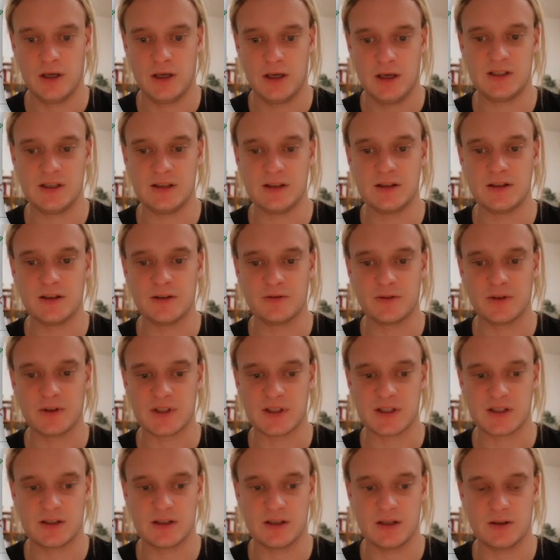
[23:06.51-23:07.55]
See the
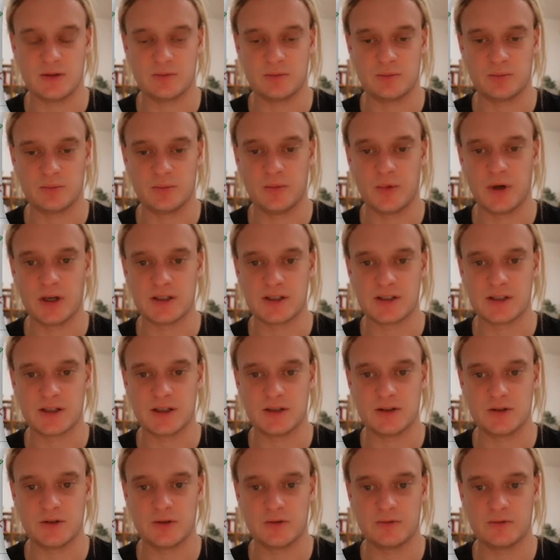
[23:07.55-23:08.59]
difference in what it's going to
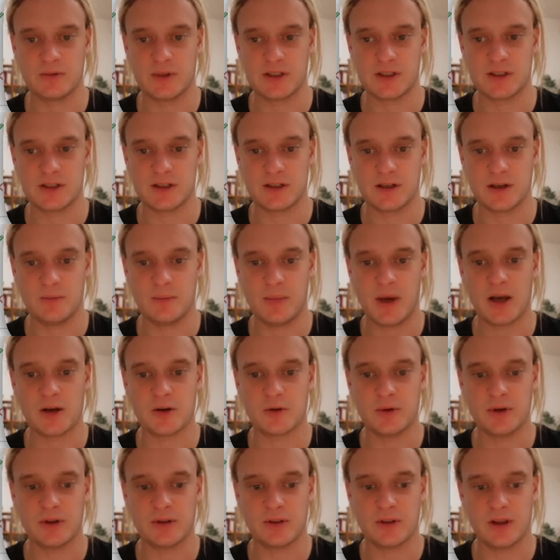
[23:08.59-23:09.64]
do and what it's going to come back
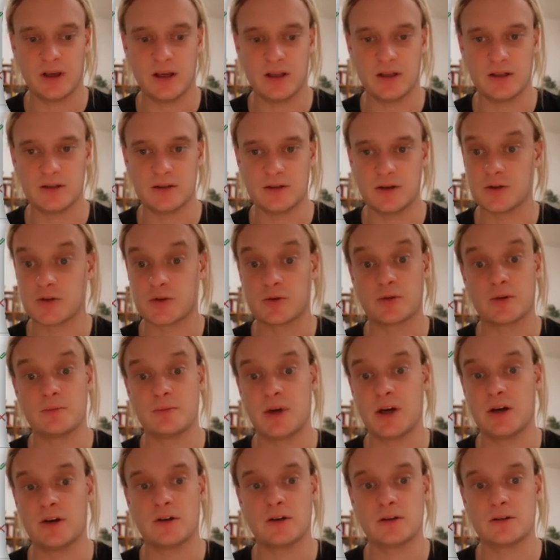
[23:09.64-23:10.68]
with, and also
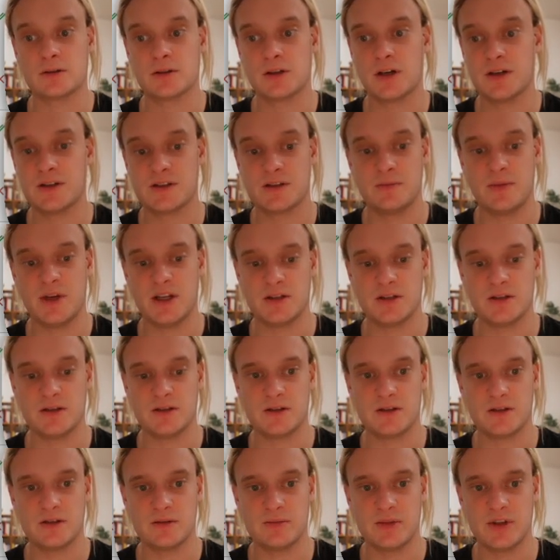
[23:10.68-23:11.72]
compare it on cost dimensions
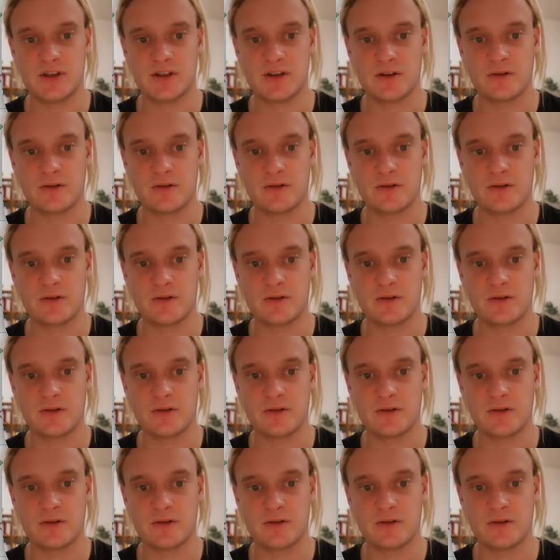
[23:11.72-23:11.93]
and some of these other